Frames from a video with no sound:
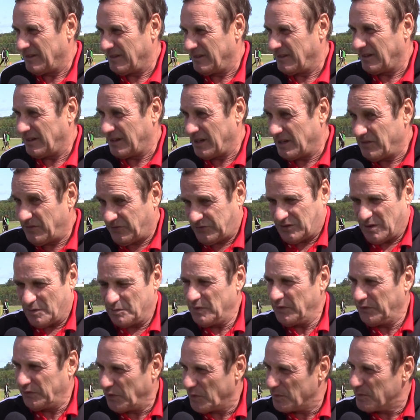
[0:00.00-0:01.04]
give some
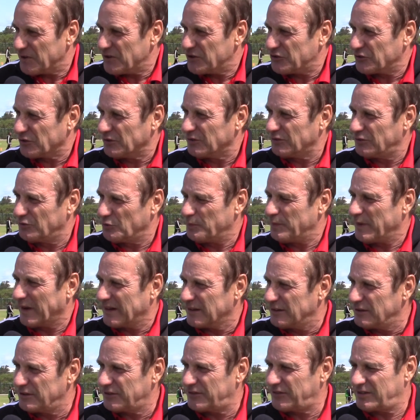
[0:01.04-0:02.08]
information to
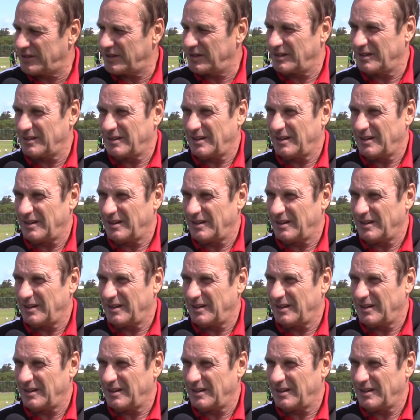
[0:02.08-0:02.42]
beginners,